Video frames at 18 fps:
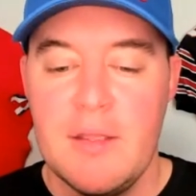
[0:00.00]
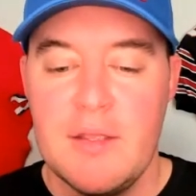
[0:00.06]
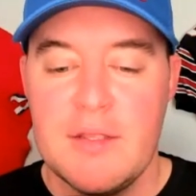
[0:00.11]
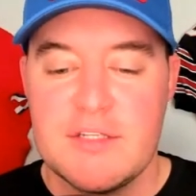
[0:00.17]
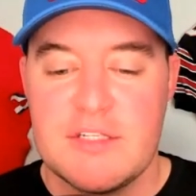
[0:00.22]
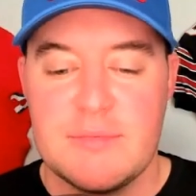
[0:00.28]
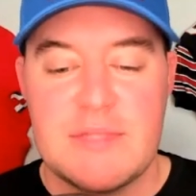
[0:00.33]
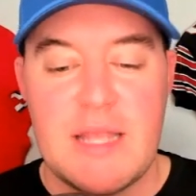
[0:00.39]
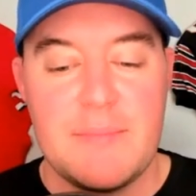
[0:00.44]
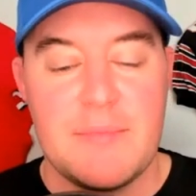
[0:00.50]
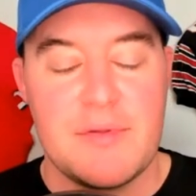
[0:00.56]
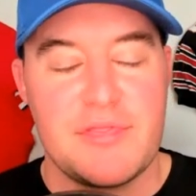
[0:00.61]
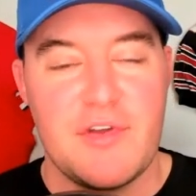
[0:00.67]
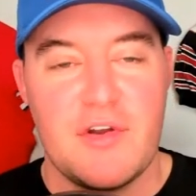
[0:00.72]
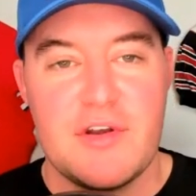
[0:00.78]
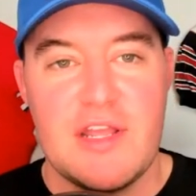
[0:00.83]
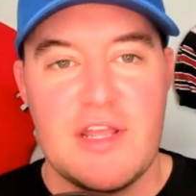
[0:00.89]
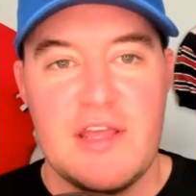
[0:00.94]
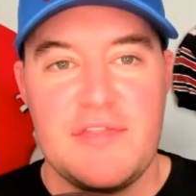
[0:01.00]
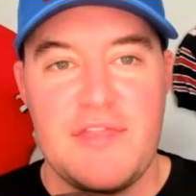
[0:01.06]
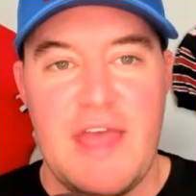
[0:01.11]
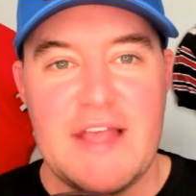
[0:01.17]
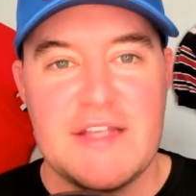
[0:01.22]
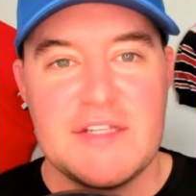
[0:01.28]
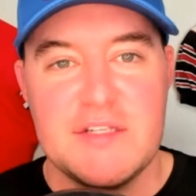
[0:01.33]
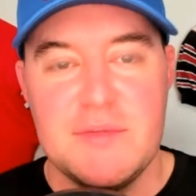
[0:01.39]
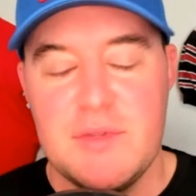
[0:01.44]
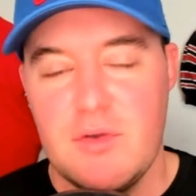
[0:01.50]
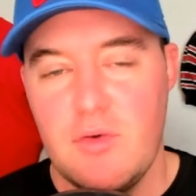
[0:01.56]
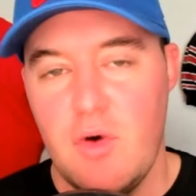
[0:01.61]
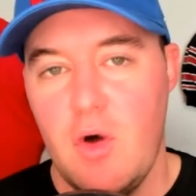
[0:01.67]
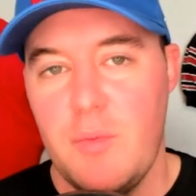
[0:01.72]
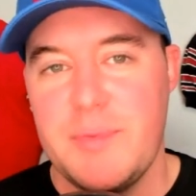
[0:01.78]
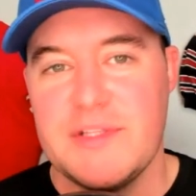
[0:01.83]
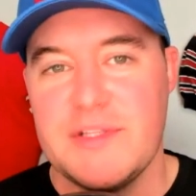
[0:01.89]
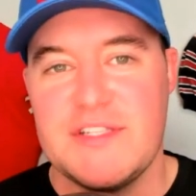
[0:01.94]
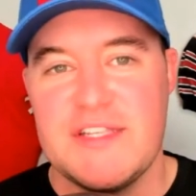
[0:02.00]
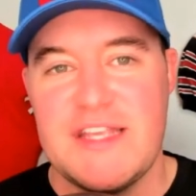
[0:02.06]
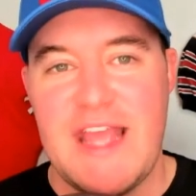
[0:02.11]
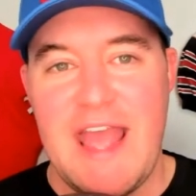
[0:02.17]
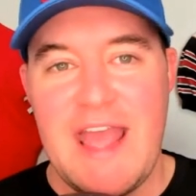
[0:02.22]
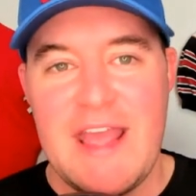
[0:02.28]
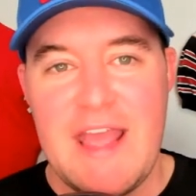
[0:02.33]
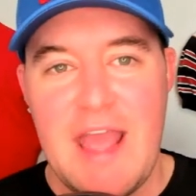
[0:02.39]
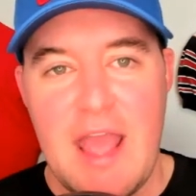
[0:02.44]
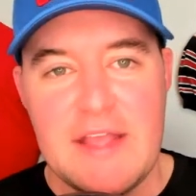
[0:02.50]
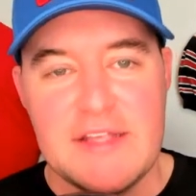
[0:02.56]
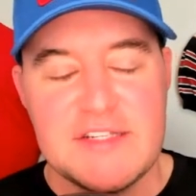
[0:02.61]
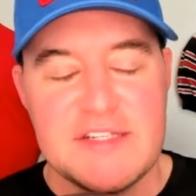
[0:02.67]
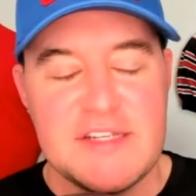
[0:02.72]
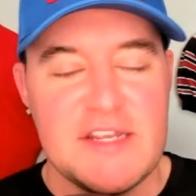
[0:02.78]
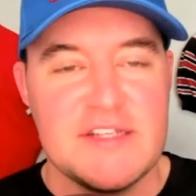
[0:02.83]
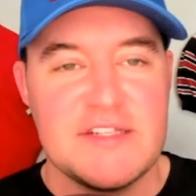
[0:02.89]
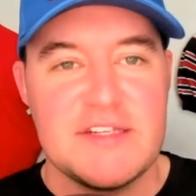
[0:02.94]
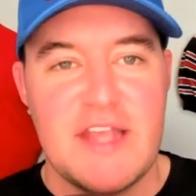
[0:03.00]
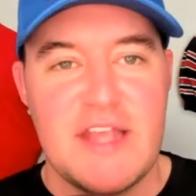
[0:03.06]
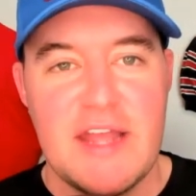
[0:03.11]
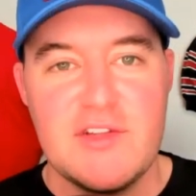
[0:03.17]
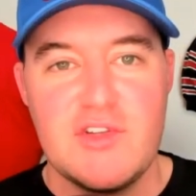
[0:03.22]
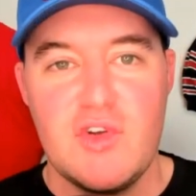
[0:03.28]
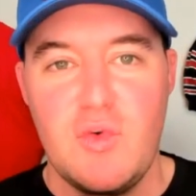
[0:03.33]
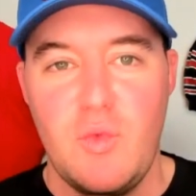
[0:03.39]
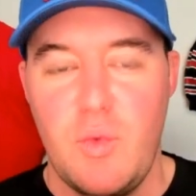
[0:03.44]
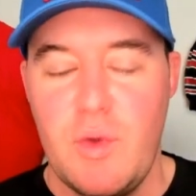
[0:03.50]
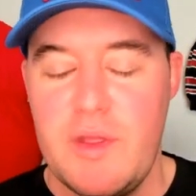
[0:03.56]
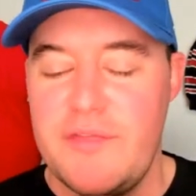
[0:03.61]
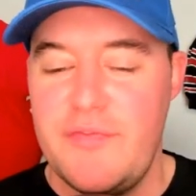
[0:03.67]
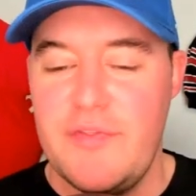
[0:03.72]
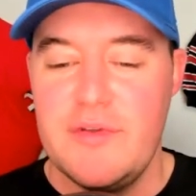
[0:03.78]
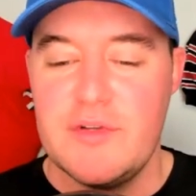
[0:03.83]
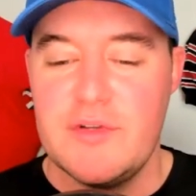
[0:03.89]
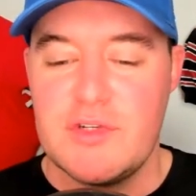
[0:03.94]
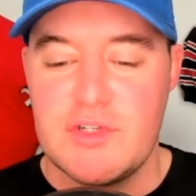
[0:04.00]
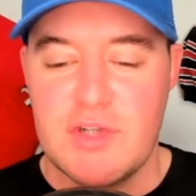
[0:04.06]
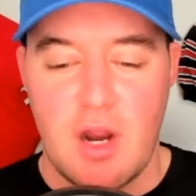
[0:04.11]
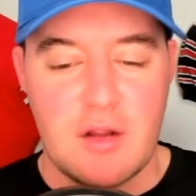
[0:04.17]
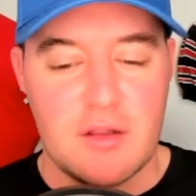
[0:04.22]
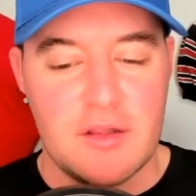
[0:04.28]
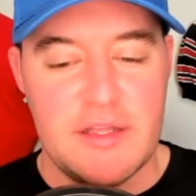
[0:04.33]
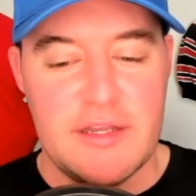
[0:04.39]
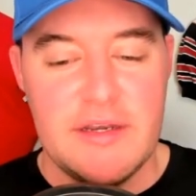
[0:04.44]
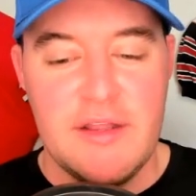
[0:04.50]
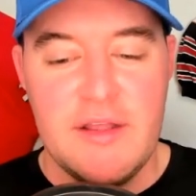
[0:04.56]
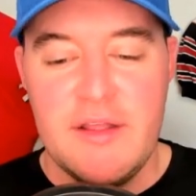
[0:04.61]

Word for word: September thirtieth, S M U opens the A A C schedule with Charlotte.